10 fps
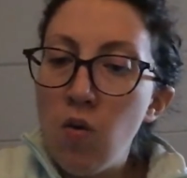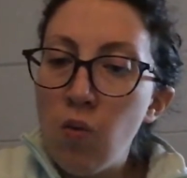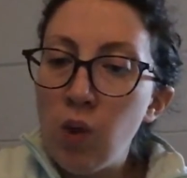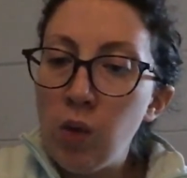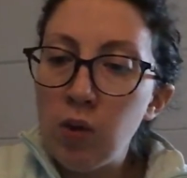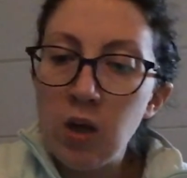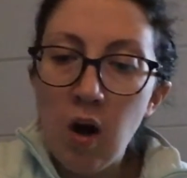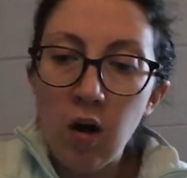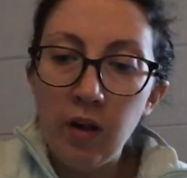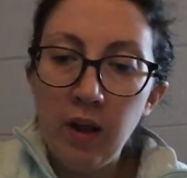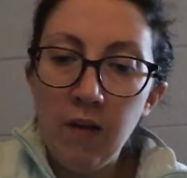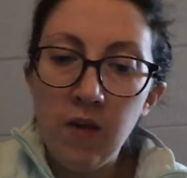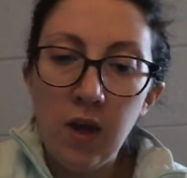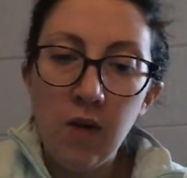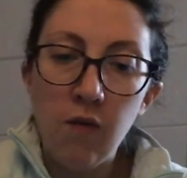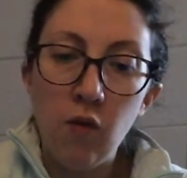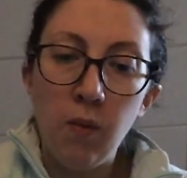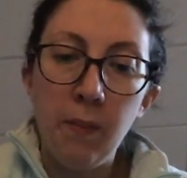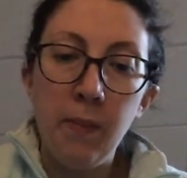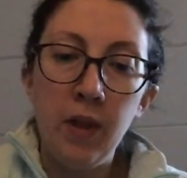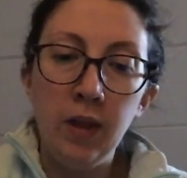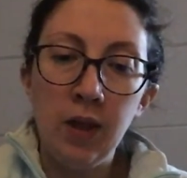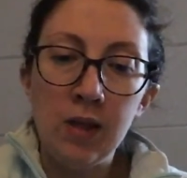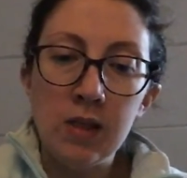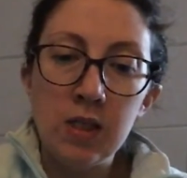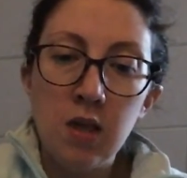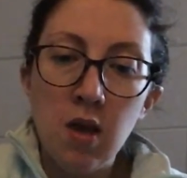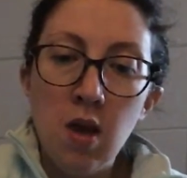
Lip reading: we would not live here for millions.